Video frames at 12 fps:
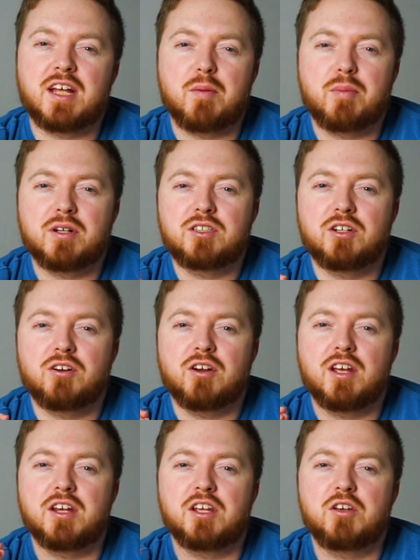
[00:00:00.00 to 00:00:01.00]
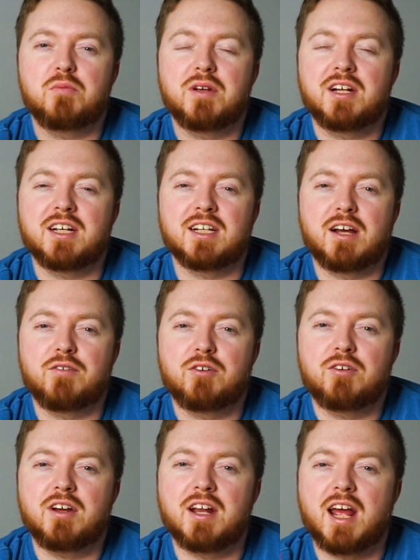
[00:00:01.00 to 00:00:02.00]
temperature and humidity
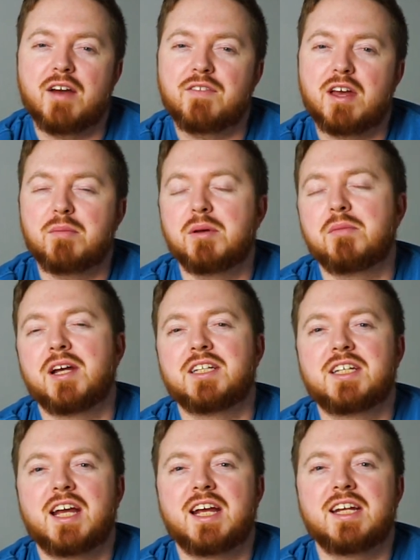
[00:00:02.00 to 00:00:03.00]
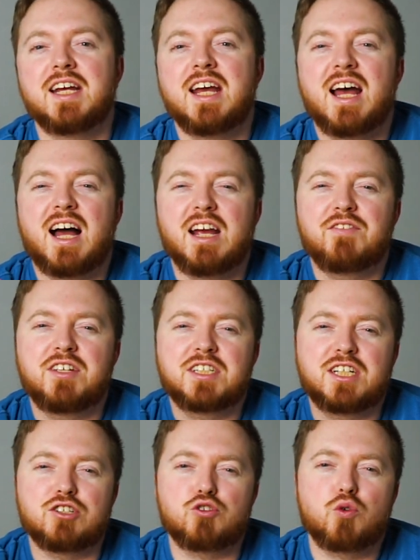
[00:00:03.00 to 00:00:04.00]
level and have that be maintained, I have these
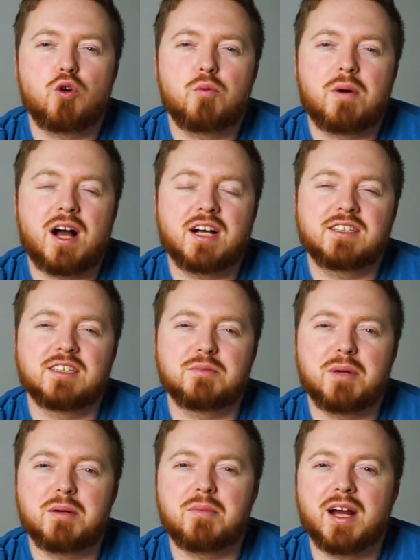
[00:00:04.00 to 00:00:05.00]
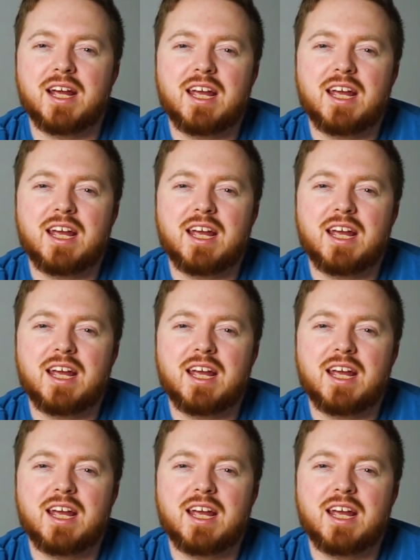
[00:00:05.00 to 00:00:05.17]
control boxes made by